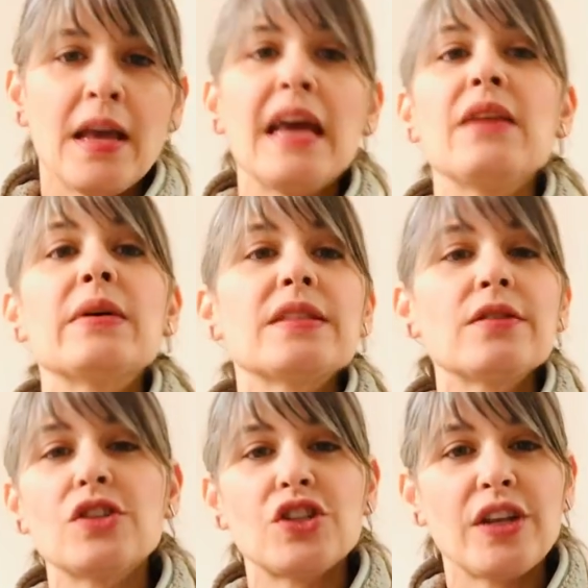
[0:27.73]
anyways, I'll
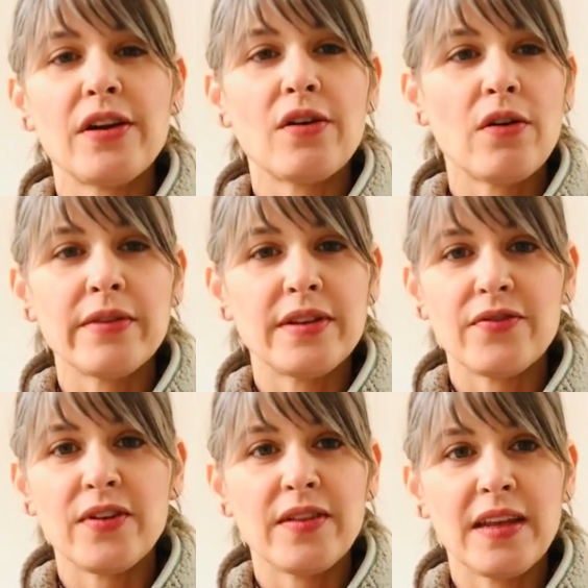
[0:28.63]
just share all the
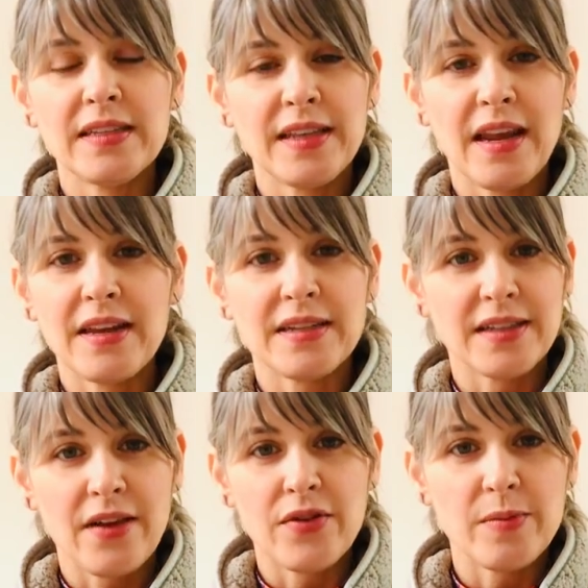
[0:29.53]
different things that I
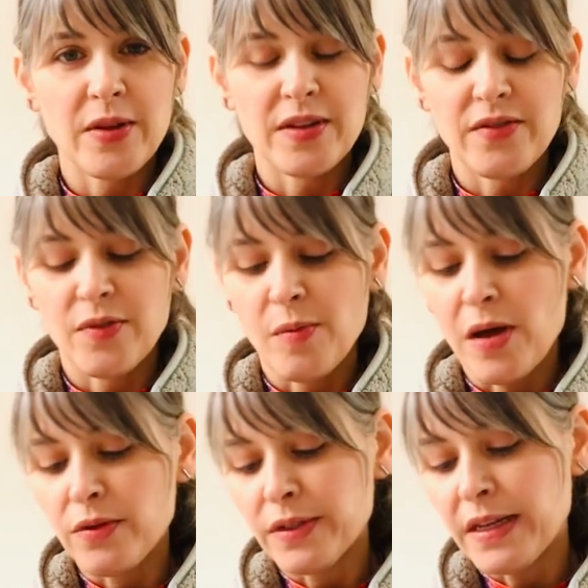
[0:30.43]
discovered about the different
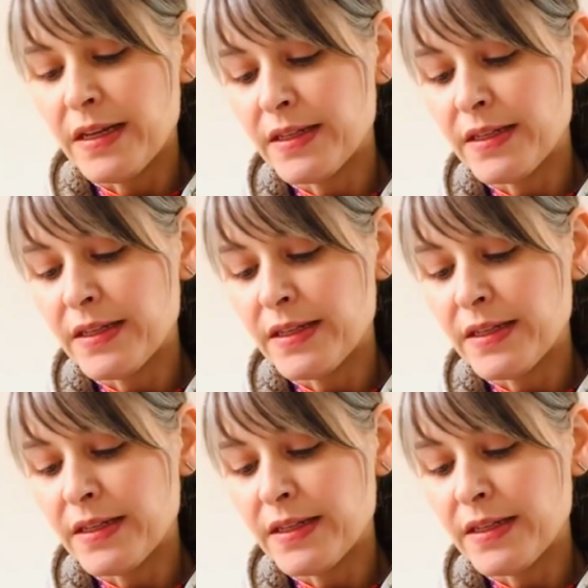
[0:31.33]
models.